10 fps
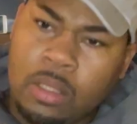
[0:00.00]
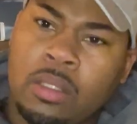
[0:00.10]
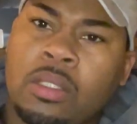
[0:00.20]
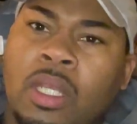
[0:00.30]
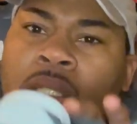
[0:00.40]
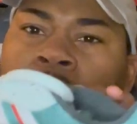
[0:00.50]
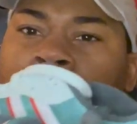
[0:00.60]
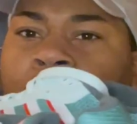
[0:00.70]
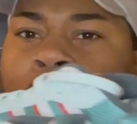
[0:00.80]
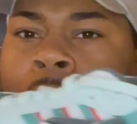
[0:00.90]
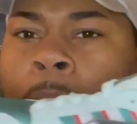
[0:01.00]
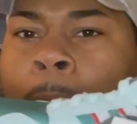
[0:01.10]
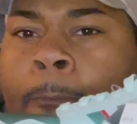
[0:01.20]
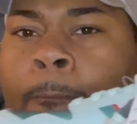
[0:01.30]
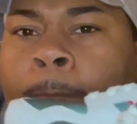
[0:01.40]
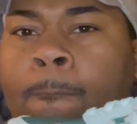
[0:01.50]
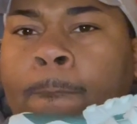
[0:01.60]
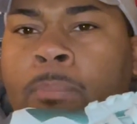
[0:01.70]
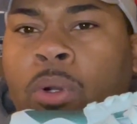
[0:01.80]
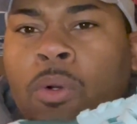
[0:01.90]
Check these out.
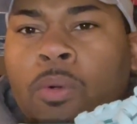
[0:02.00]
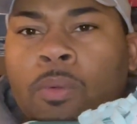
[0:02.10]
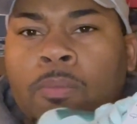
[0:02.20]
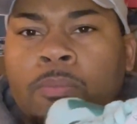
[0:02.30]
Boom.